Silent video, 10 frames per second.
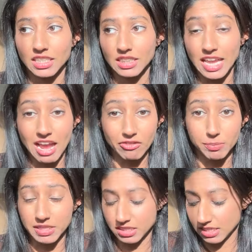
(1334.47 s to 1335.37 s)
they have their
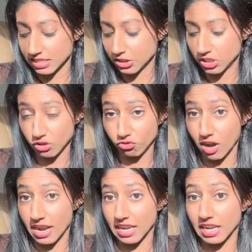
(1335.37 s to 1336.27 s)
business, it's still
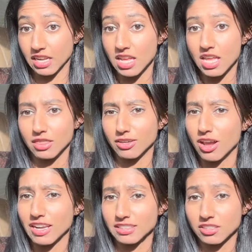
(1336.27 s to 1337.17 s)
running. They're
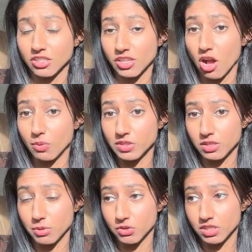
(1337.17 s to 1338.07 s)
not necessarily always the
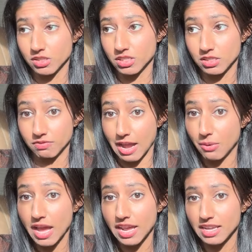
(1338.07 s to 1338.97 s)
most devout
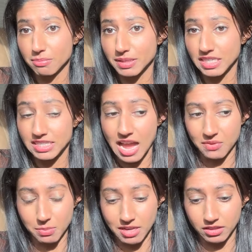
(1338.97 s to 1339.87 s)
at it, but it's how
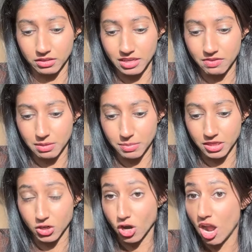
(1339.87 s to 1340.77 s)
they make their living. But
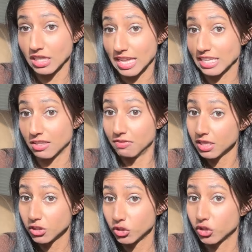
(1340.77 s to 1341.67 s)
they're not like the
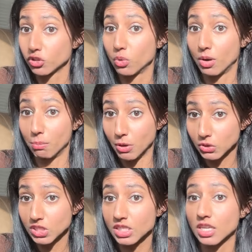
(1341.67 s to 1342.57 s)
villagers, who are
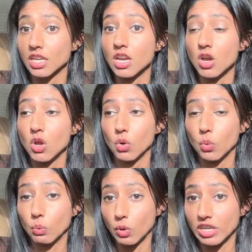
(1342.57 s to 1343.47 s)
mostly
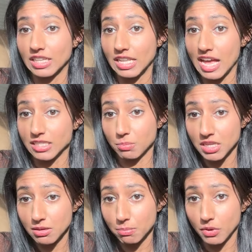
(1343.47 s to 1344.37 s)
working class
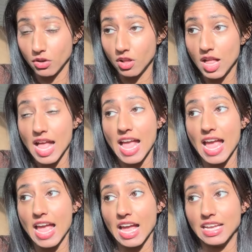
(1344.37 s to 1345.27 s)
people,
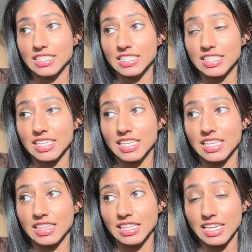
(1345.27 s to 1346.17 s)
and
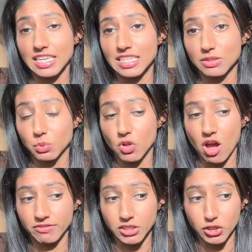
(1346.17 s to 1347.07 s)
the ladies will
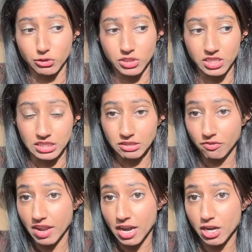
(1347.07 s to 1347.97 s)
often go to these
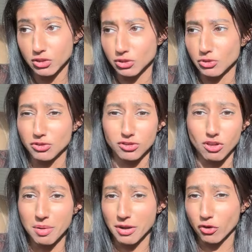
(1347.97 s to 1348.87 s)
fairs. So there's a
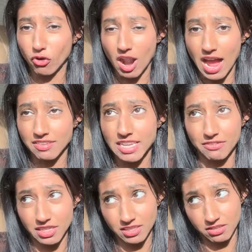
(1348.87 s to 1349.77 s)
lot about crafts.
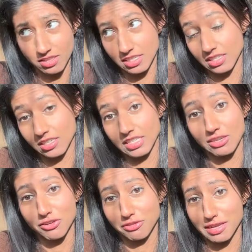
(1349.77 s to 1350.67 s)
Everything,
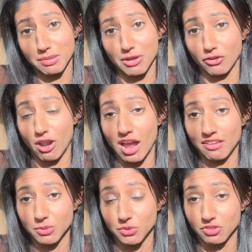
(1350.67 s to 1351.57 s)
single thing about
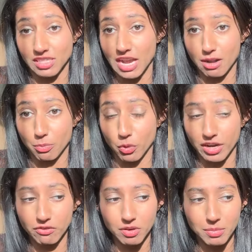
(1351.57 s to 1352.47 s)
crafts was really kind of
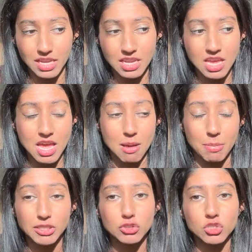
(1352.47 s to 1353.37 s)
boring for me,
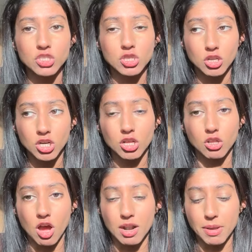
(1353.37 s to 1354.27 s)
but you just learn a
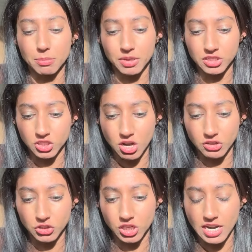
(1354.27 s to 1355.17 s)
lot about British
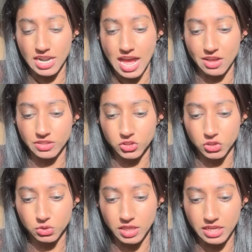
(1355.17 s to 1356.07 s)
culture and how these
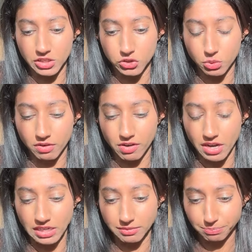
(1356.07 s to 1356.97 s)
two ladies, who are
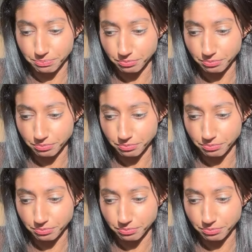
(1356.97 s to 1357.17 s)
very